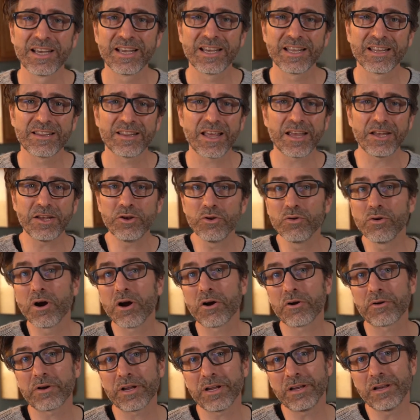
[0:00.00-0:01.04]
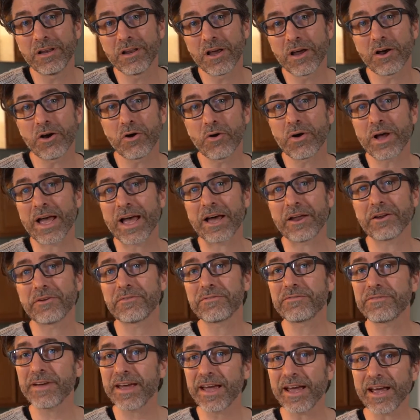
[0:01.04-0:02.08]
that you already know how to
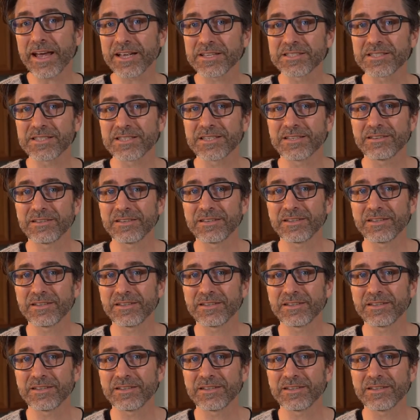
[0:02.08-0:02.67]
fast.